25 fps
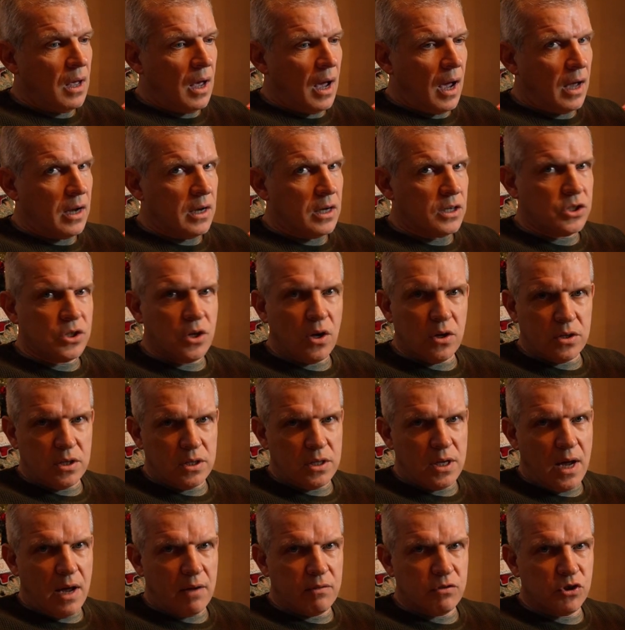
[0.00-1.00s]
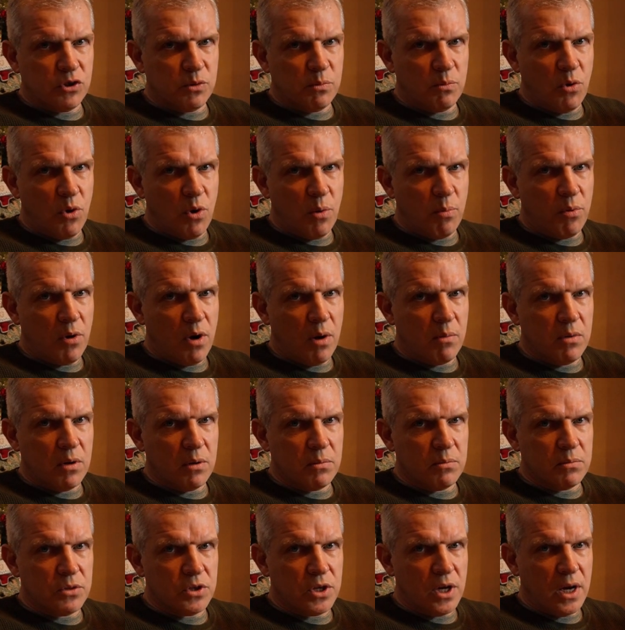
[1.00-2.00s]
and I started to have some more
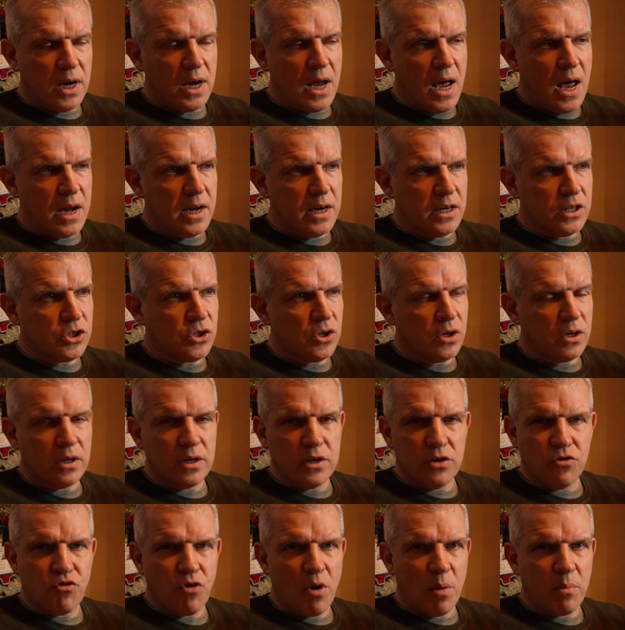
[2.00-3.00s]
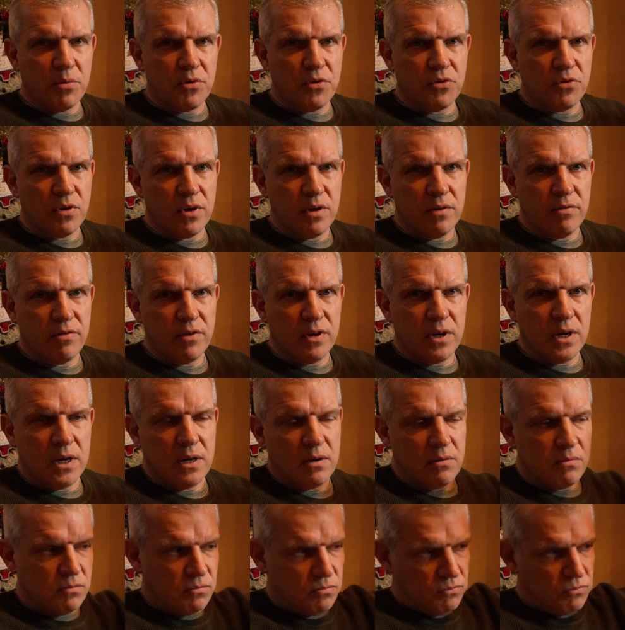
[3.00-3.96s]
problems. Again, it suddenly dropped 3 feet.